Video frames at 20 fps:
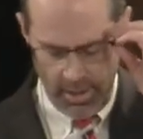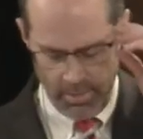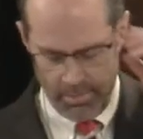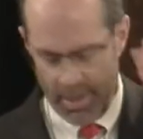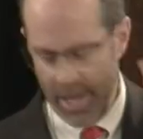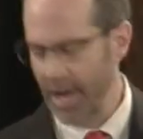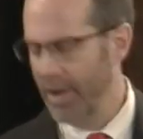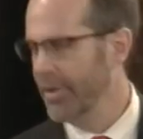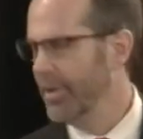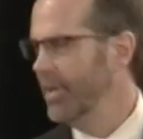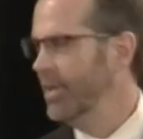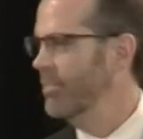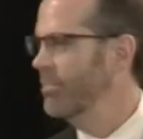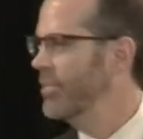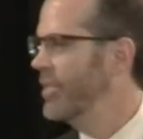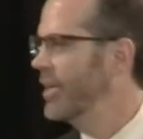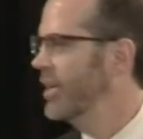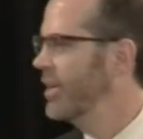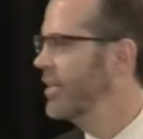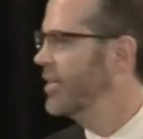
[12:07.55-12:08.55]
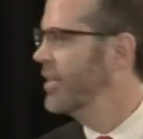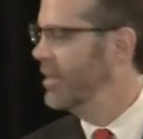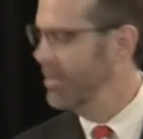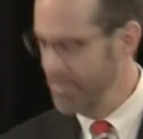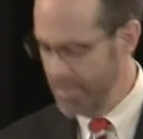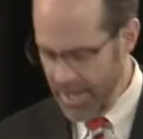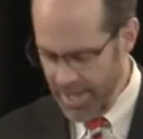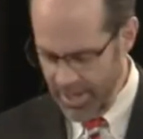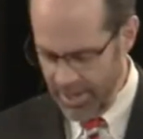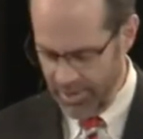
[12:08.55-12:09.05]
about him. They're, they're
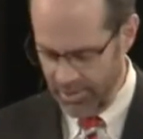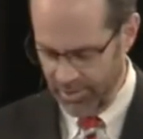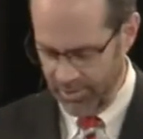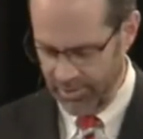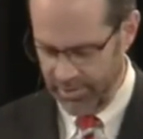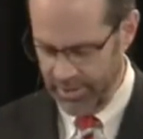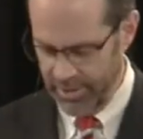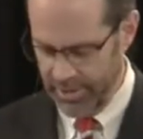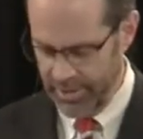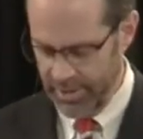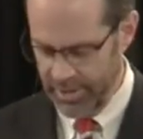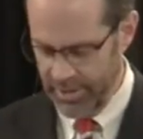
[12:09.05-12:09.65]
amazed.